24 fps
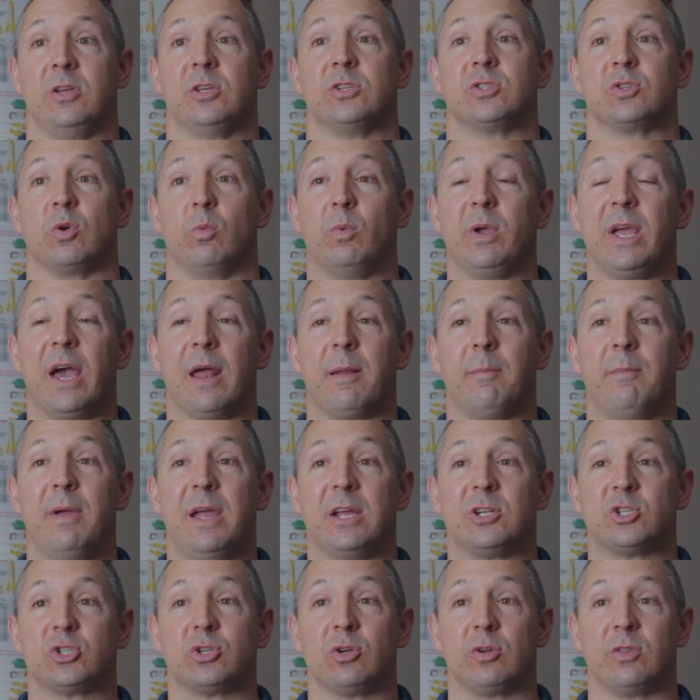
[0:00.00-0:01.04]
So we got to
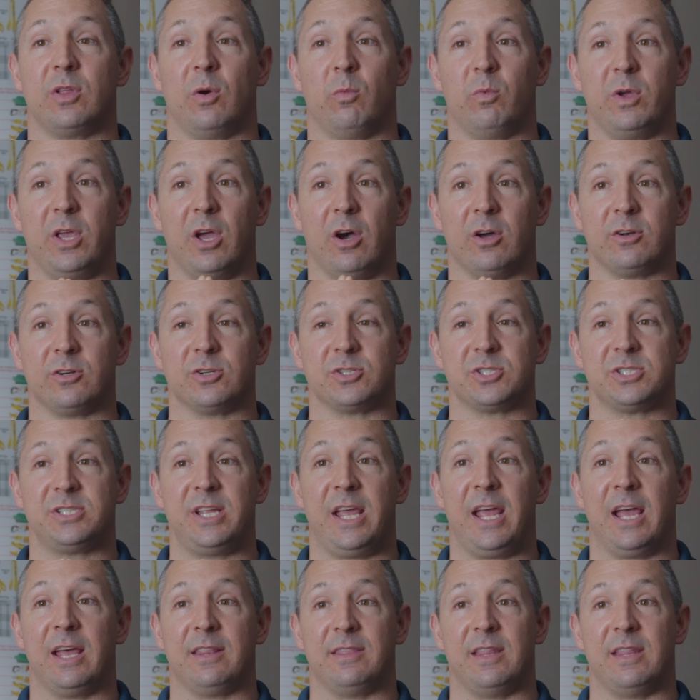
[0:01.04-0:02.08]
make sure that we
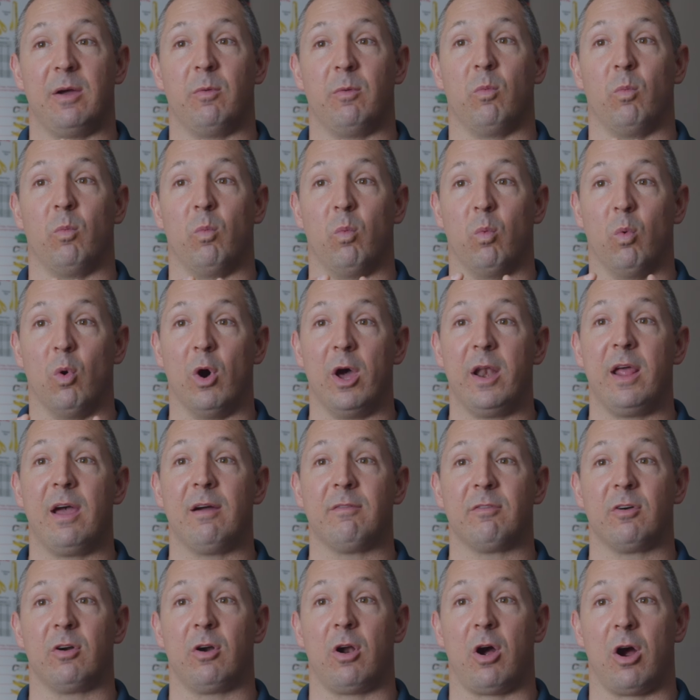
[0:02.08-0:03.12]
understand that
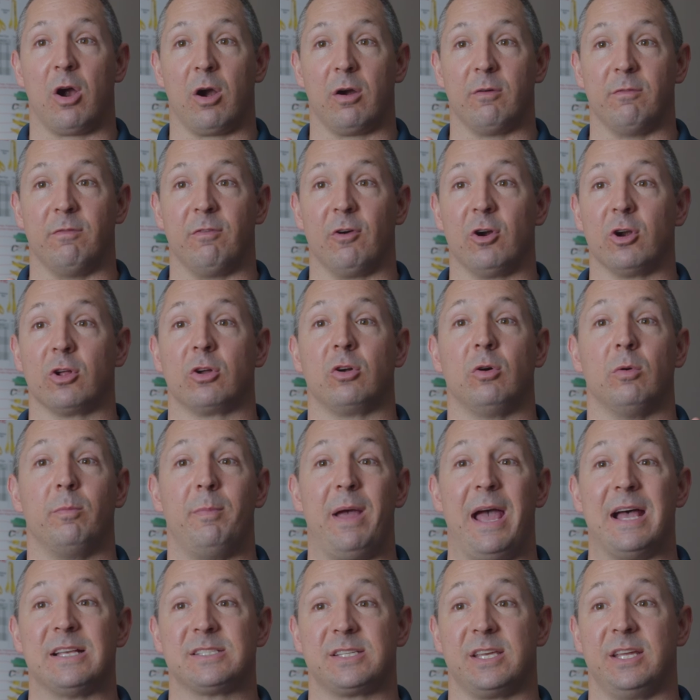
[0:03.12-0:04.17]
whatever our vertical
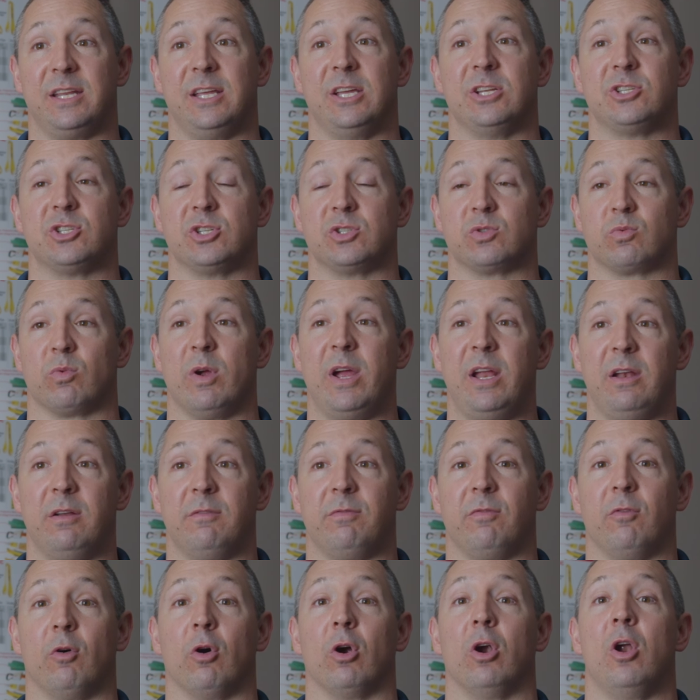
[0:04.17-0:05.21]
basket hitch is rated
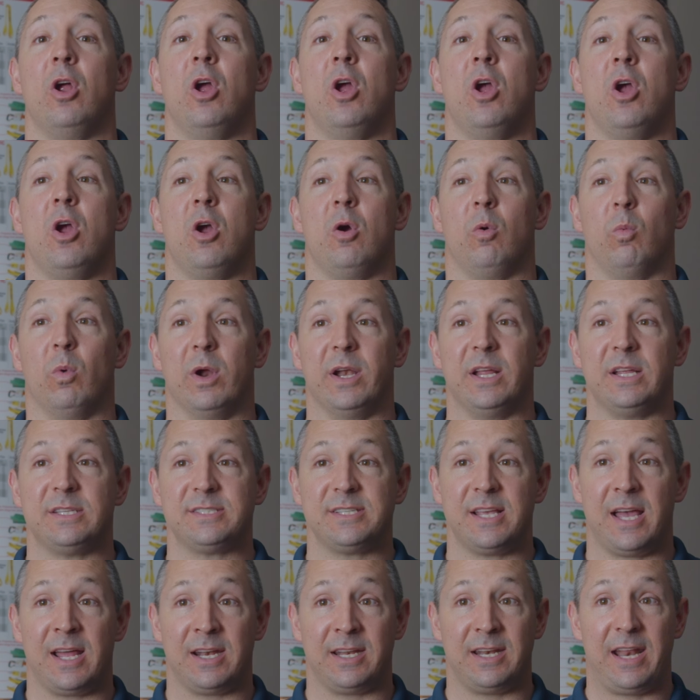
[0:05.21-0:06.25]
for, when it's
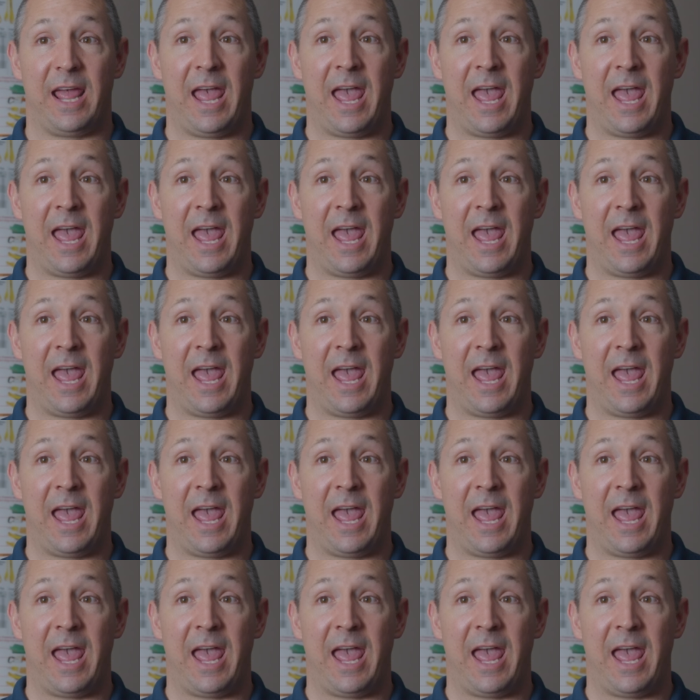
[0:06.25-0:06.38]
at an